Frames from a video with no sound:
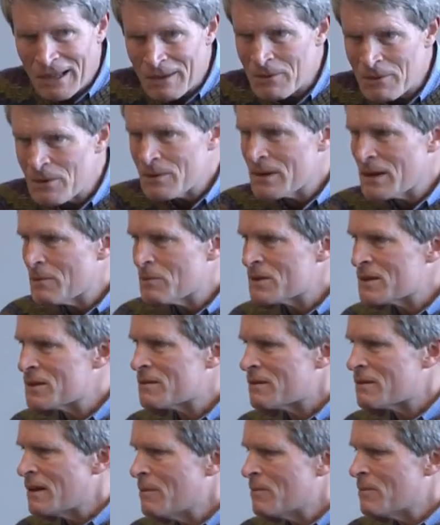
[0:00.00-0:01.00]
It, it
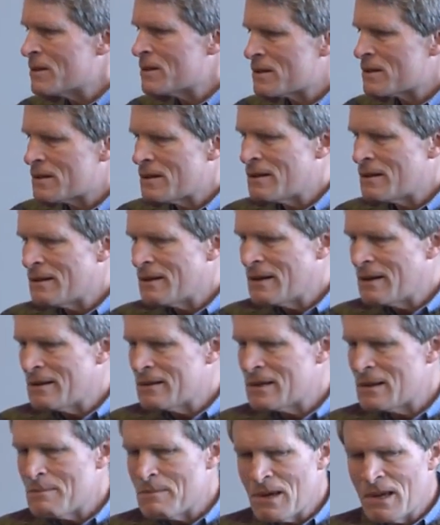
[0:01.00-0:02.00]
was it was uh, uh,
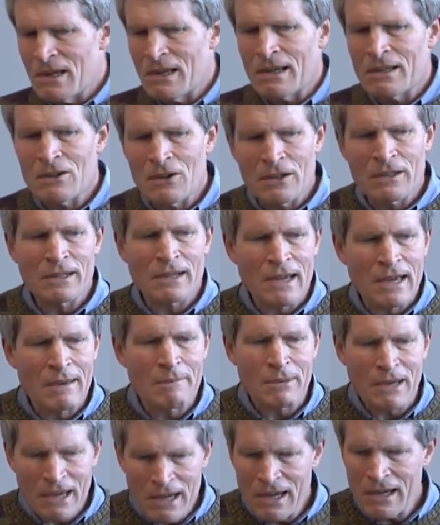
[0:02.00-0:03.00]
demeaning during the
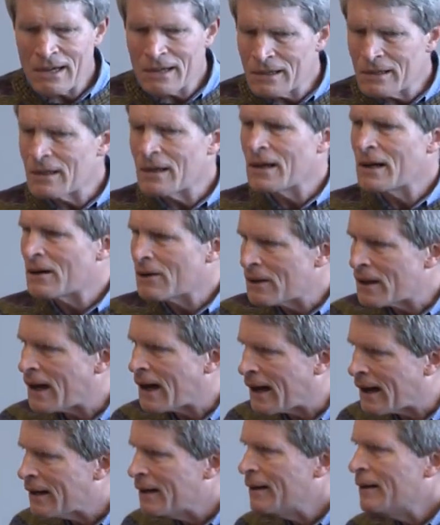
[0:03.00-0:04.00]
campaign to hear
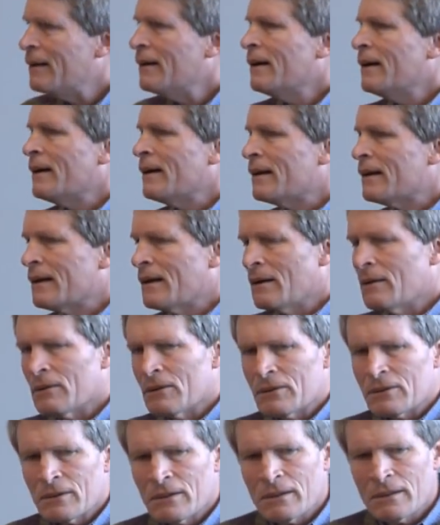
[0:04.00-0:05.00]
that, and now
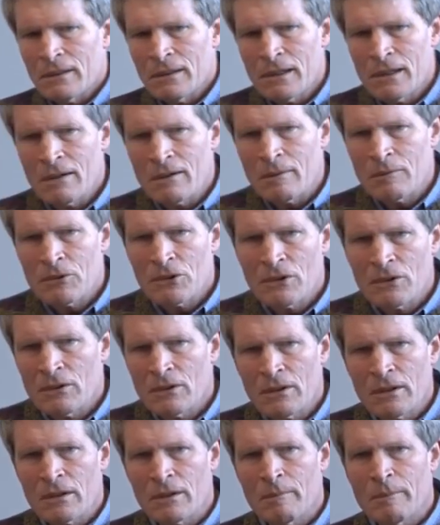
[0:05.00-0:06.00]
it's a year later. I'm still
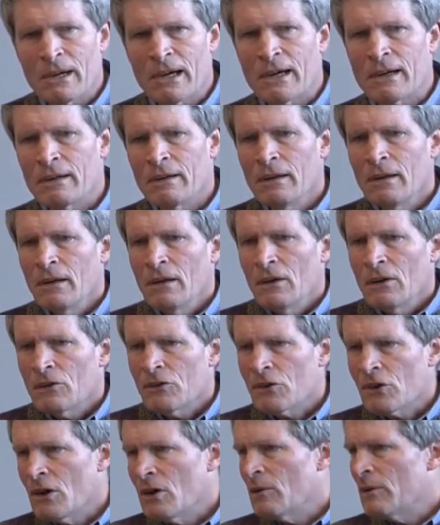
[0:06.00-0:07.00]
hearing about it.
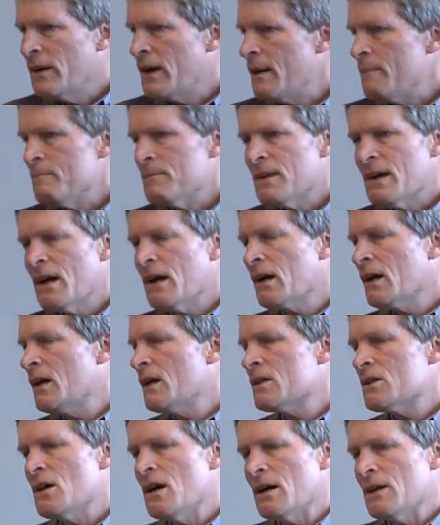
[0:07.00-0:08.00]
So yeah, they're going
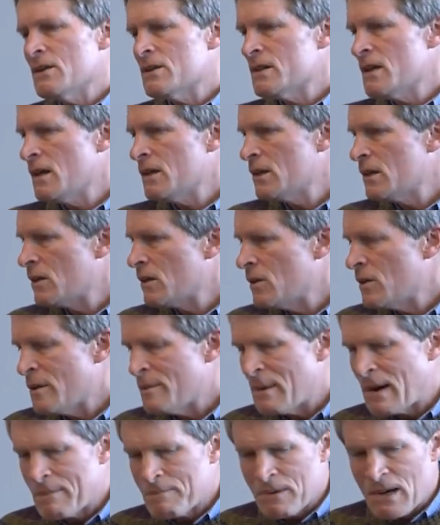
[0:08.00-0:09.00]
to talk. There's nothing you can do
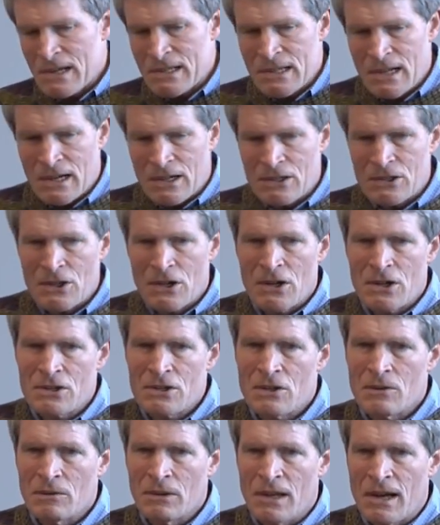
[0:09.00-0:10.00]
about press secretaries
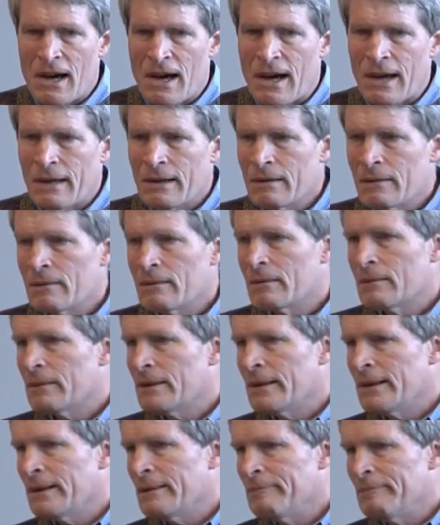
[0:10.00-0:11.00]
who lie,
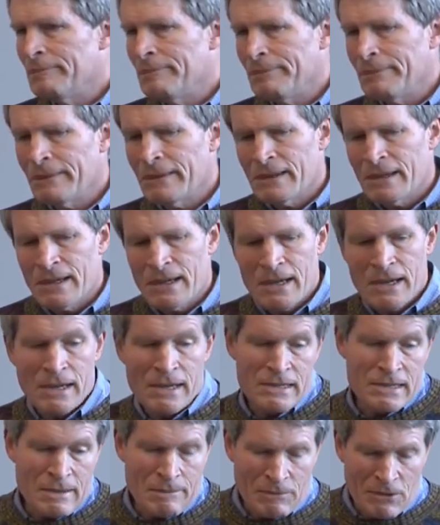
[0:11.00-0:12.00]
um,
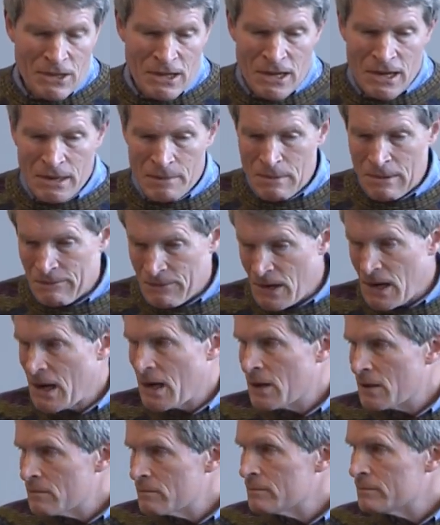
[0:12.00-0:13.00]
except for they ought to be
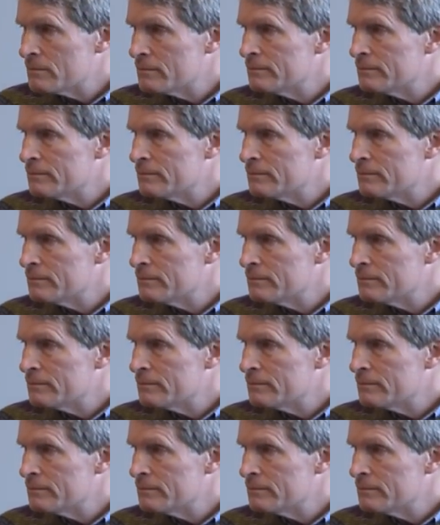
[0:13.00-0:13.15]
fired.